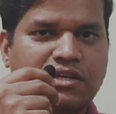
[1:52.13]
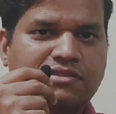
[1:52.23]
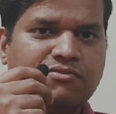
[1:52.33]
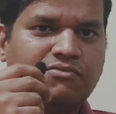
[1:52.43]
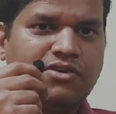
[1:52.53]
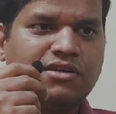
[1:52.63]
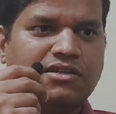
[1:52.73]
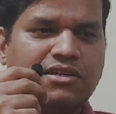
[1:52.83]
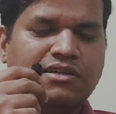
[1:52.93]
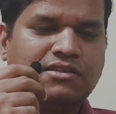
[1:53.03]
there is some
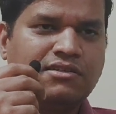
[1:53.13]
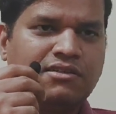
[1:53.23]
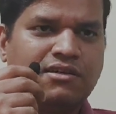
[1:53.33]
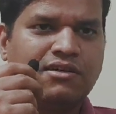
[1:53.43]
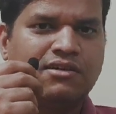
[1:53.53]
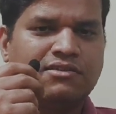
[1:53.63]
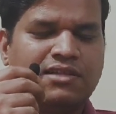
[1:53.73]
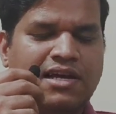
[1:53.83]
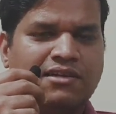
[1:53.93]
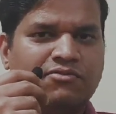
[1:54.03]
work done,
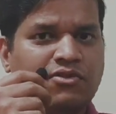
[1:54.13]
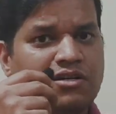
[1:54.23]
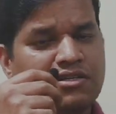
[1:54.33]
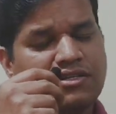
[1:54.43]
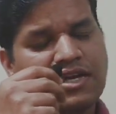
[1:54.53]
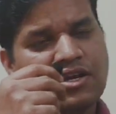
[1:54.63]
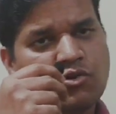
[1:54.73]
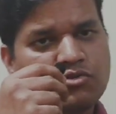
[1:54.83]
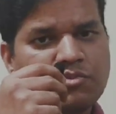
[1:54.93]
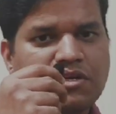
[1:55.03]
then work done can
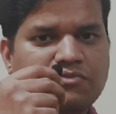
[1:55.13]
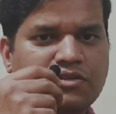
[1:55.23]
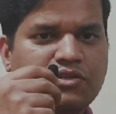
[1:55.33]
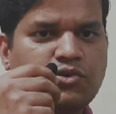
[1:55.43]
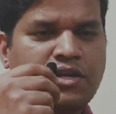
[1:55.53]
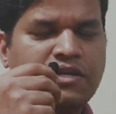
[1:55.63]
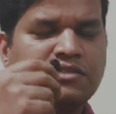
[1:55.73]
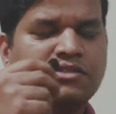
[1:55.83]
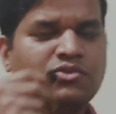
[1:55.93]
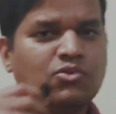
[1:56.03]
also be converted to
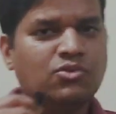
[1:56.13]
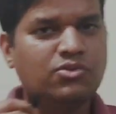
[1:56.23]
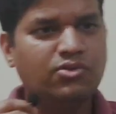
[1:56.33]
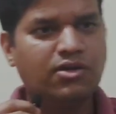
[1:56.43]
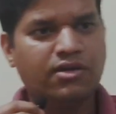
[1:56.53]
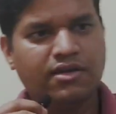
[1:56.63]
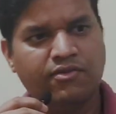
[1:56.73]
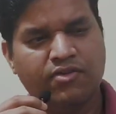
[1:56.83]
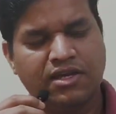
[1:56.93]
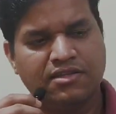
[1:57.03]
energy. So
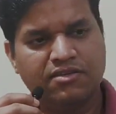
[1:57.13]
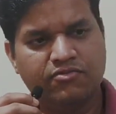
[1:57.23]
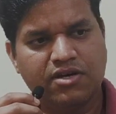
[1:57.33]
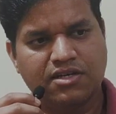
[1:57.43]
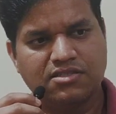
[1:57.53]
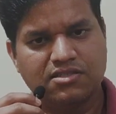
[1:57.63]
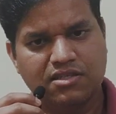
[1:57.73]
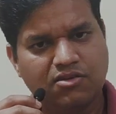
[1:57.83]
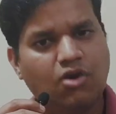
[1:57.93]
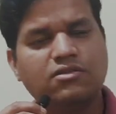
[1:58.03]
either work is
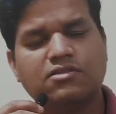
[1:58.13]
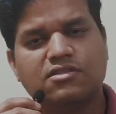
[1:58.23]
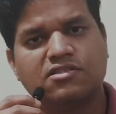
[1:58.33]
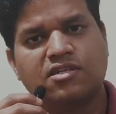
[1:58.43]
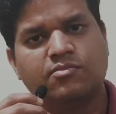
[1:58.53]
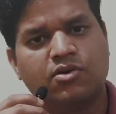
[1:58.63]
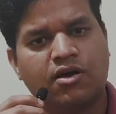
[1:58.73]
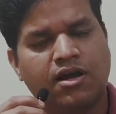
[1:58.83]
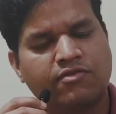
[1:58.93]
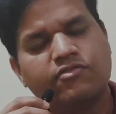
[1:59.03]
done on the system
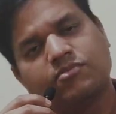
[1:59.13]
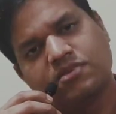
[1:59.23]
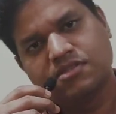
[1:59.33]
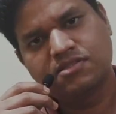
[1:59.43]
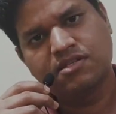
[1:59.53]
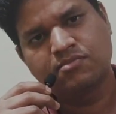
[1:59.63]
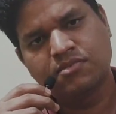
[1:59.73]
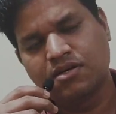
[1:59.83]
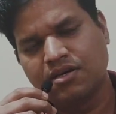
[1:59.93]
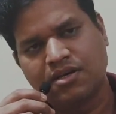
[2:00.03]
or away from the system.
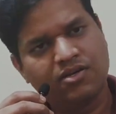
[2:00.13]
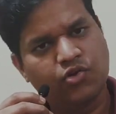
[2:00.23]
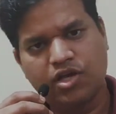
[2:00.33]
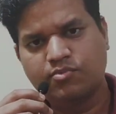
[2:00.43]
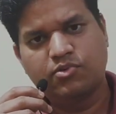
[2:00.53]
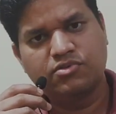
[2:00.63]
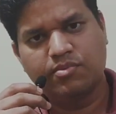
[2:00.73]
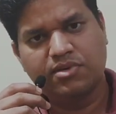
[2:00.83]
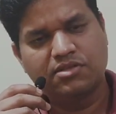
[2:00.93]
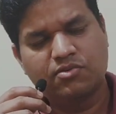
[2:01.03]
You can close
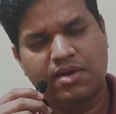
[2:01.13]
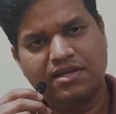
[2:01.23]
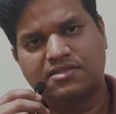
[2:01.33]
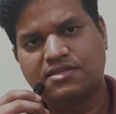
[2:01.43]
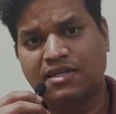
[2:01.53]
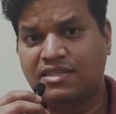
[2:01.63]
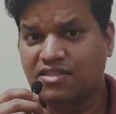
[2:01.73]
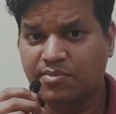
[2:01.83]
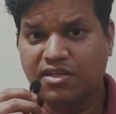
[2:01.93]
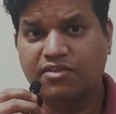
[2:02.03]
the plus or minus sign. And
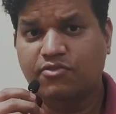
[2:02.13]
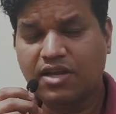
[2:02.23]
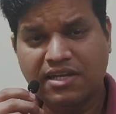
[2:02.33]
similarly for